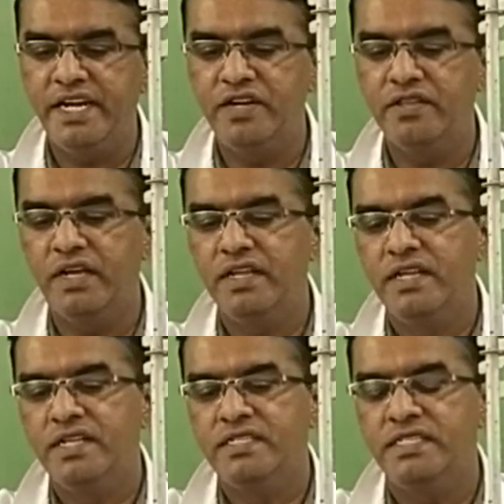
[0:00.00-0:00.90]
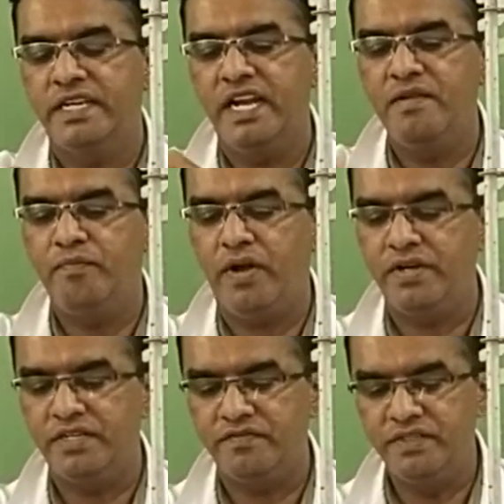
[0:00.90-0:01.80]
into the second
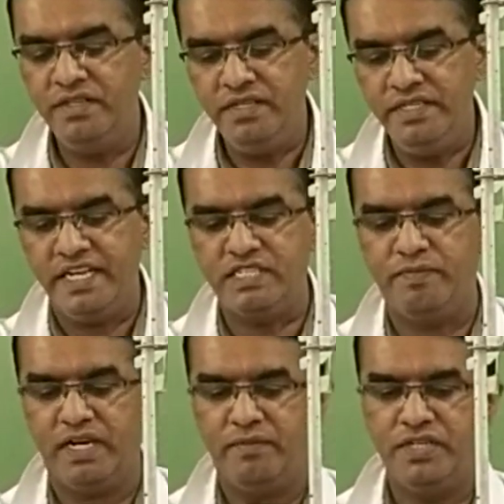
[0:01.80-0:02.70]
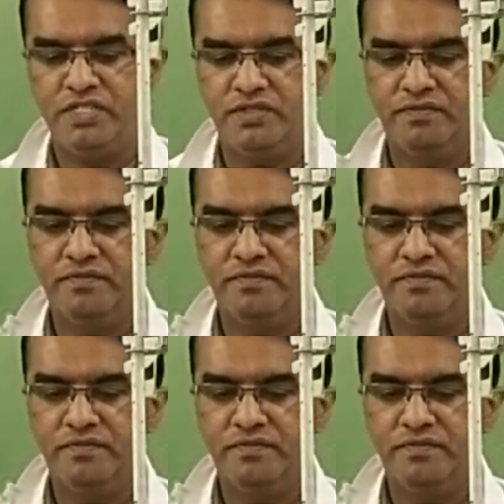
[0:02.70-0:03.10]
part of the experiment.